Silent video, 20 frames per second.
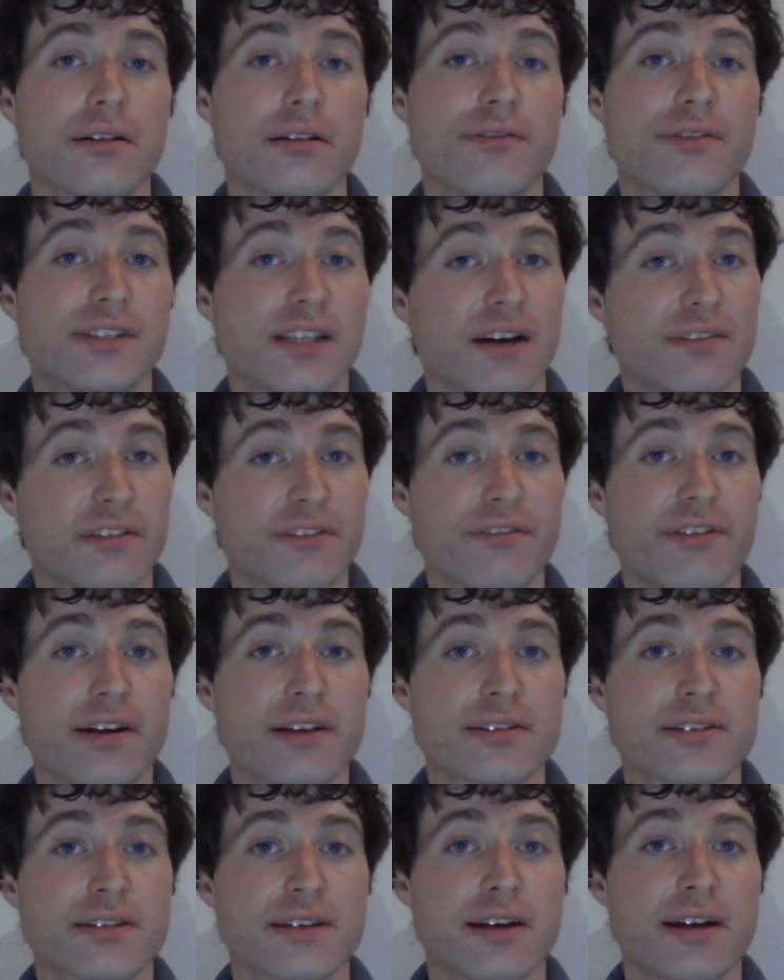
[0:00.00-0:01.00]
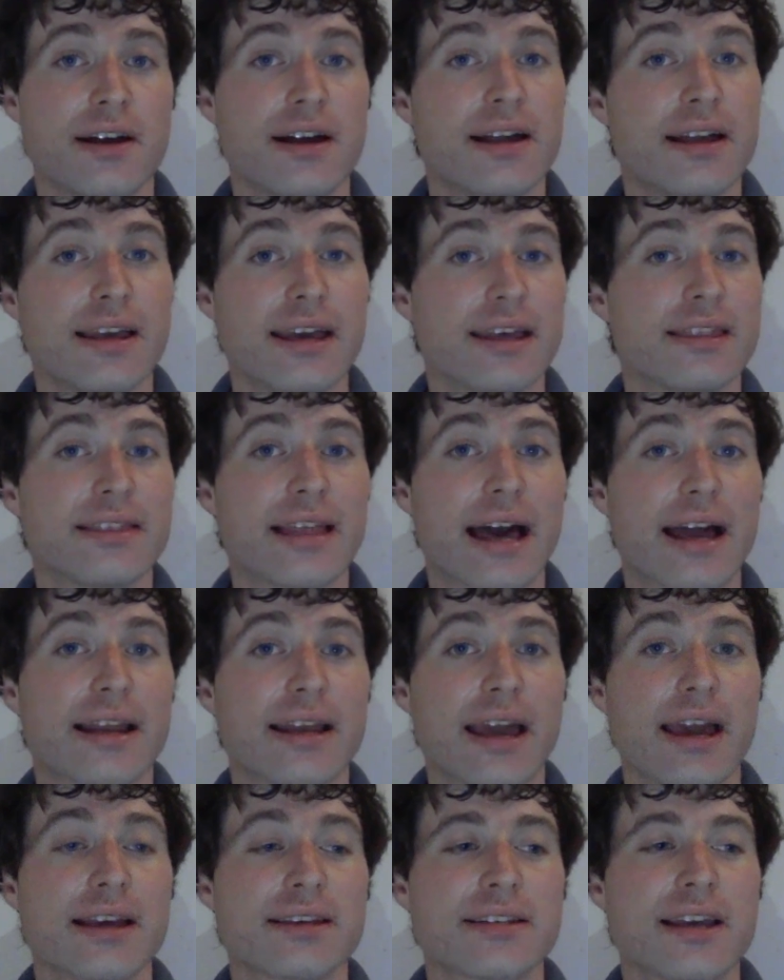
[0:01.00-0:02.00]
for self-defense in that
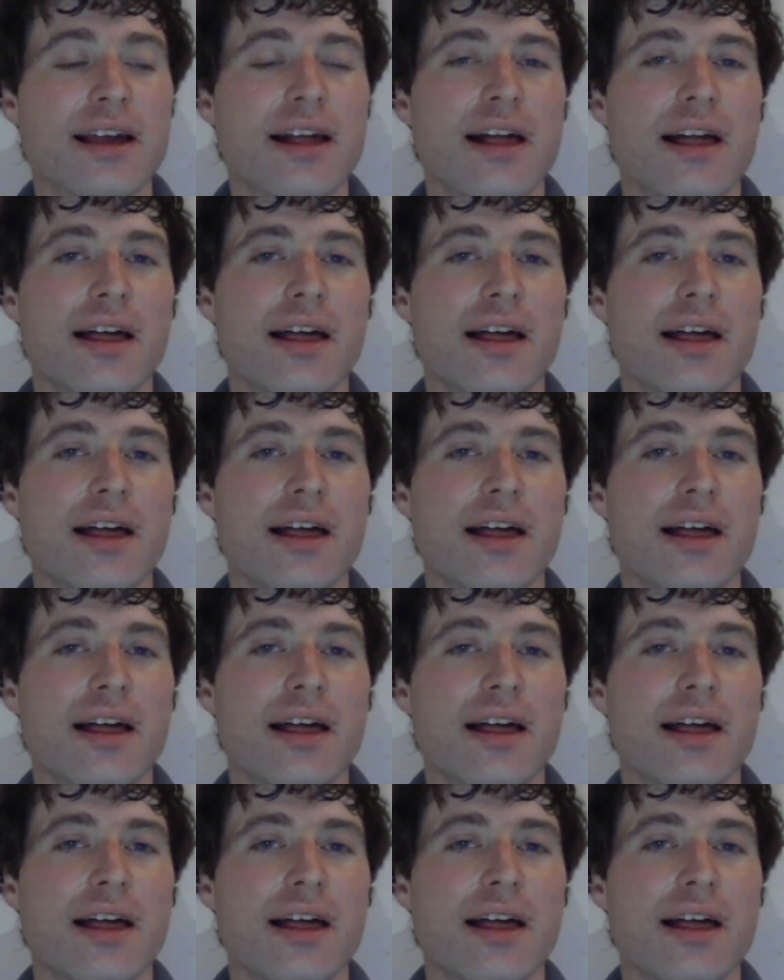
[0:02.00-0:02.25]
case?